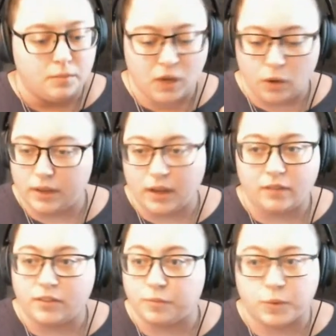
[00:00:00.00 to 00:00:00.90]
going
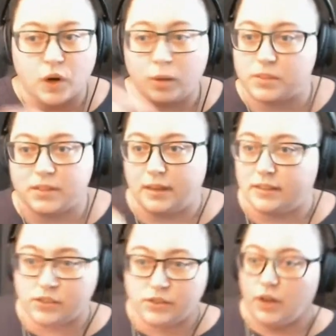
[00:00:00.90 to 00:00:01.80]
off of prompts and
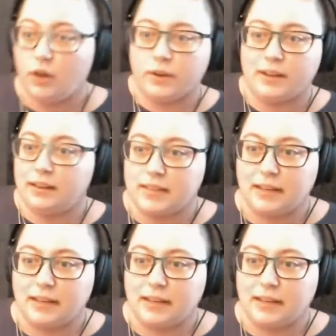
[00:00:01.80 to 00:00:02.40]
just going and